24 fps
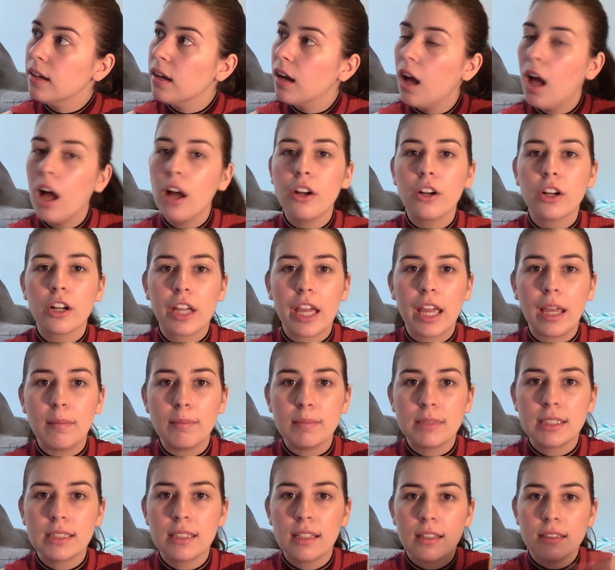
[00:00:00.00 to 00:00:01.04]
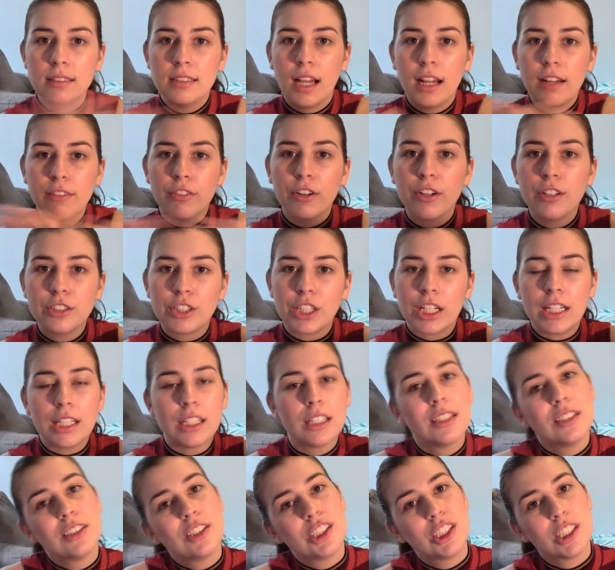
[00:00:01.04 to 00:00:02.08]
Hunger Games, Divergent,
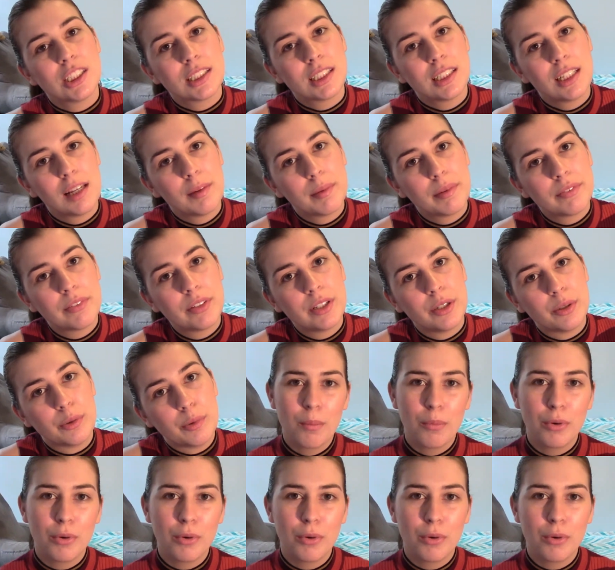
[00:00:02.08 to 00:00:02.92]
just to name a few.